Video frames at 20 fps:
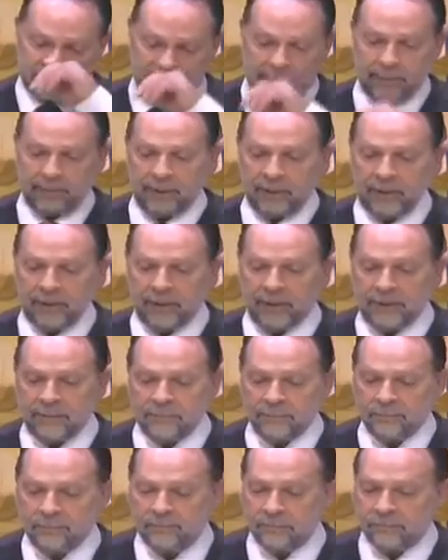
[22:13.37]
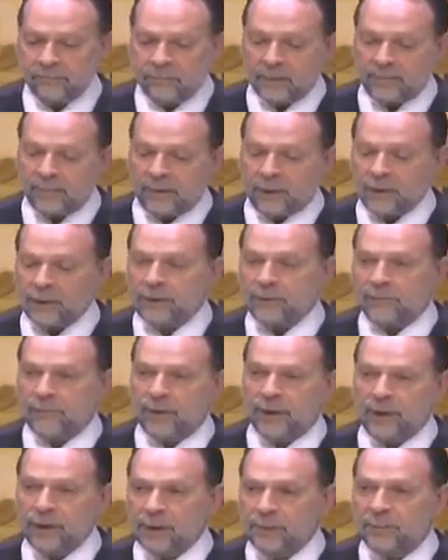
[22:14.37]
in their community,
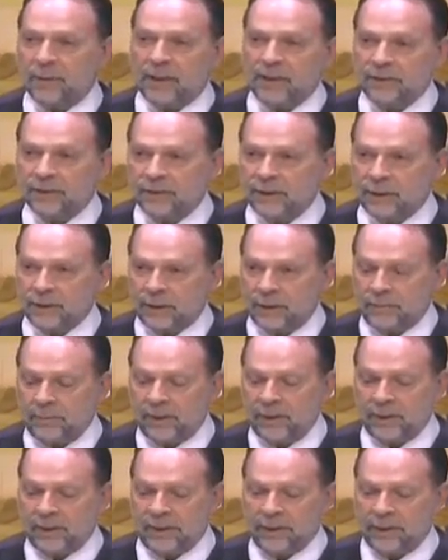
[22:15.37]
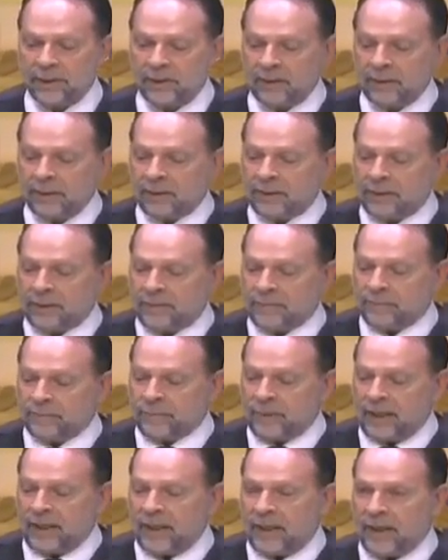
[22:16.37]
various places in the community.
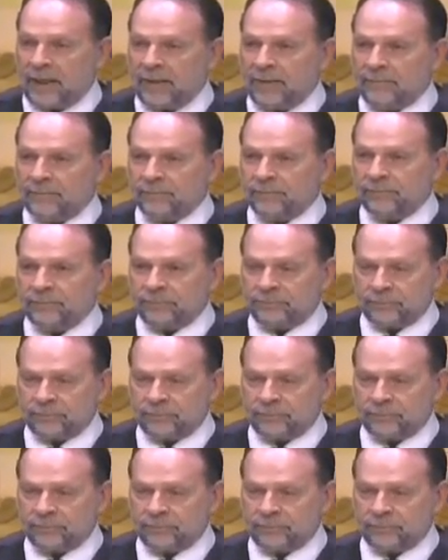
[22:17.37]
And